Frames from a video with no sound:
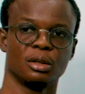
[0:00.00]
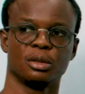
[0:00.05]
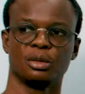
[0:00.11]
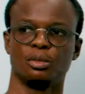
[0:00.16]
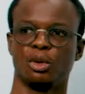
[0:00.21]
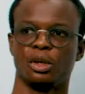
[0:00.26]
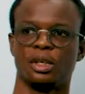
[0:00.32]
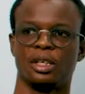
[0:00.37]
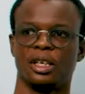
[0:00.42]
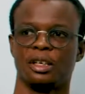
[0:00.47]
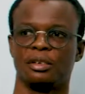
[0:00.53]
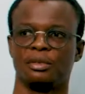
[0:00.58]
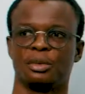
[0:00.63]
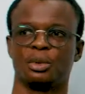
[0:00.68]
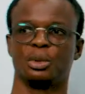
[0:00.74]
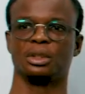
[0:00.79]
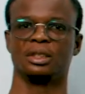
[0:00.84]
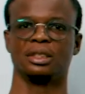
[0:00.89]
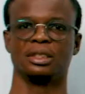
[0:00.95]
Good morning,
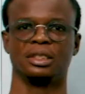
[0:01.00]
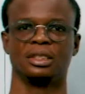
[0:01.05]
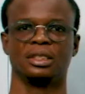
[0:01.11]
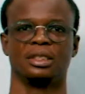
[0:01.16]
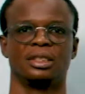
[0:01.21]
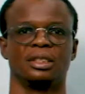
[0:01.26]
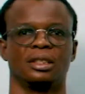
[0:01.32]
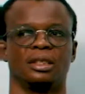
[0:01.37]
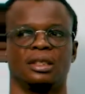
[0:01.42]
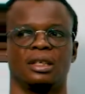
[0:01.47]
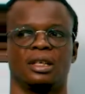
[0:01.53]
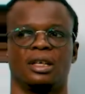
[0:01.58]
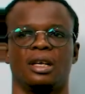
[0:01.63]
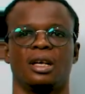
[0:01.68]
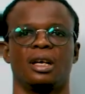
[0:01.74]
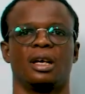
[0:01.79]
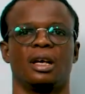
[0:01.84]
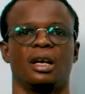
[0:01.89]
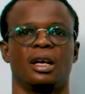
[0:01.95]
everyone,
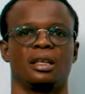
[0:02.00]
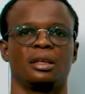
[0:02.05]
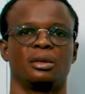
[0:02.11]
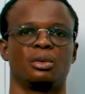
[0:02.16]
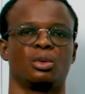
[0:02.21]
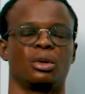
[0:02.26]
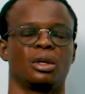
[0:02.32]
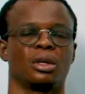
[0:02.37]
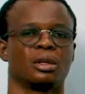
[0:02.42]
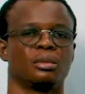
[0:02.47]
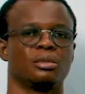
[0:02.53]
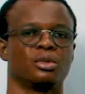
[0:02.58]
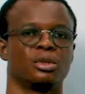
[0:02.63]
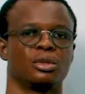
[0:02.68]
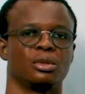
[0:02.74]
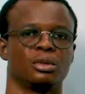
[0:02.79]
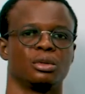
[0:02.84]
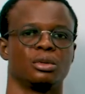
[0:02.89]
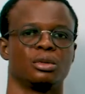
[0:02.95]
and welcome
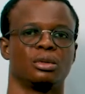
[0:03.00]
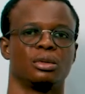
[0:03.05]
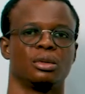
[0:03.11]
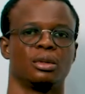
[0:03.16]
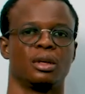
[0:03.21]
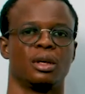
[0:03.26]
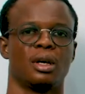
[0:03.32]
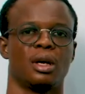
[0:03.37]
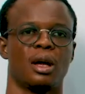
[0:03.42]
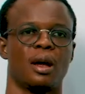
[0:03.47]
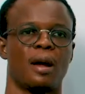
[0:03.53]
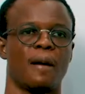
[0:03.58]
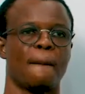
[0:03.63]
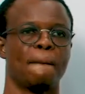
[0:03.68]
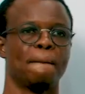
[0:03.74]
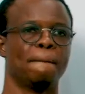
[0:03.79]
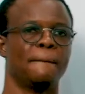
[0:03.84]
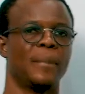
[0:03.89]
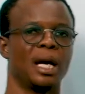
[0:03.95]
to
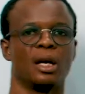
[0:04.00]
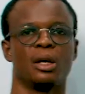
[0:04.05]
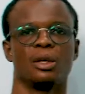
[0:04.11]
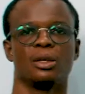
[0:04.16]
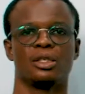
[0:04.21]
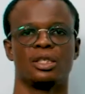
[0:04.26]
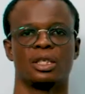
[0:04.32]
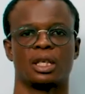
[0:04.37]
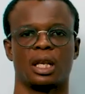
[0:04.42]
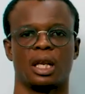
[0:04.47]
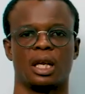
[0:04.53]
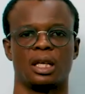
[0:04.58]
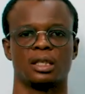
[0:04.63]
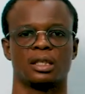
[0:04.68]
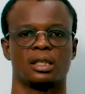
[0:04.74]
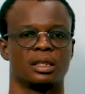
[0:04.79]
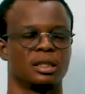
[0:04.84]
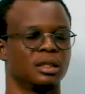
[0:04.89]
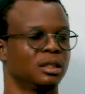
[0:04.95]
biology
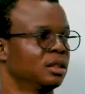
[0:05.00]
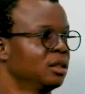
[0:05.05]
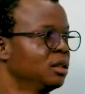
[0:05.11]
class.